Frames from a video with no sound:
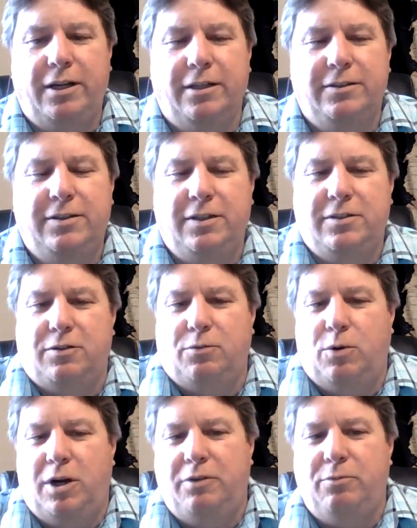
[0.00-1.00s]
In
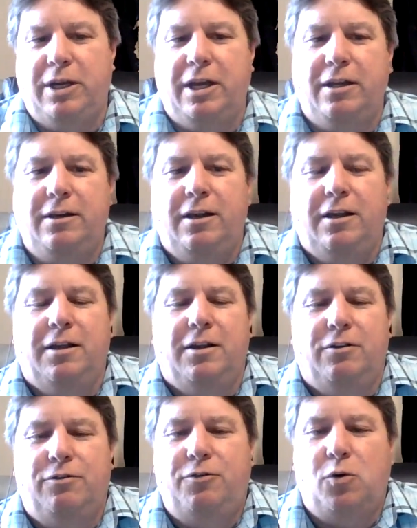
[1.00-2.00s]
season 1, we get
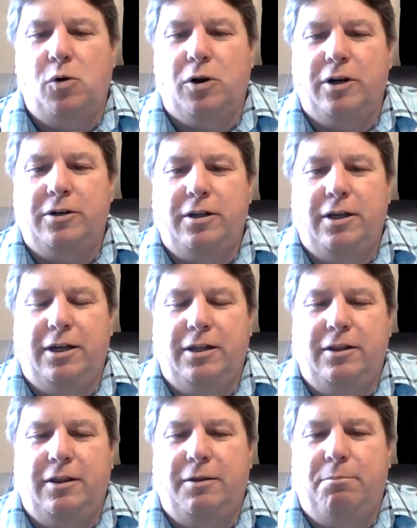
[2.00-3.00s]
Ford
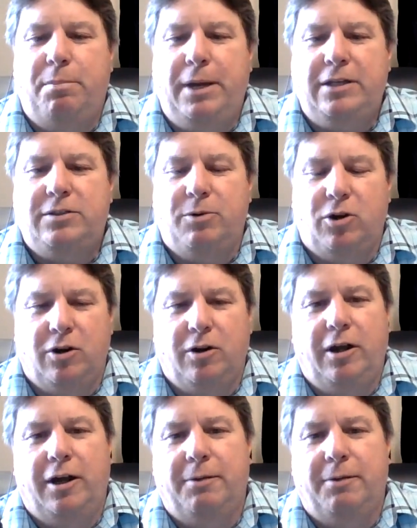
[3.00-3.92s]
in the basement,